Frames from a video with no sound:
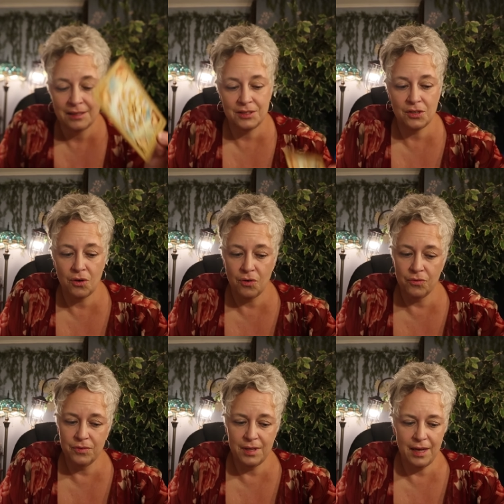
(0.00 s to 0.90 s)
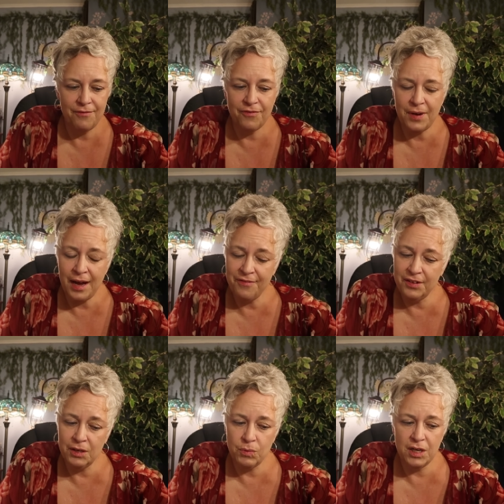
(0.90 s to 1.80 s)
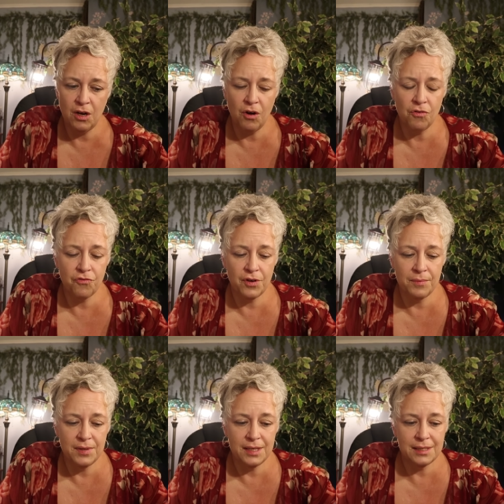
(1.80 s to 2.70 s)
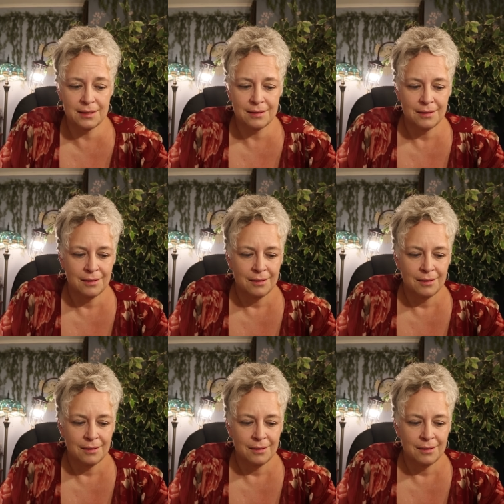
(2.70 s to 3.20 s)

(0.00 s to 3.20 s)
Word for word: So I feel like we go from this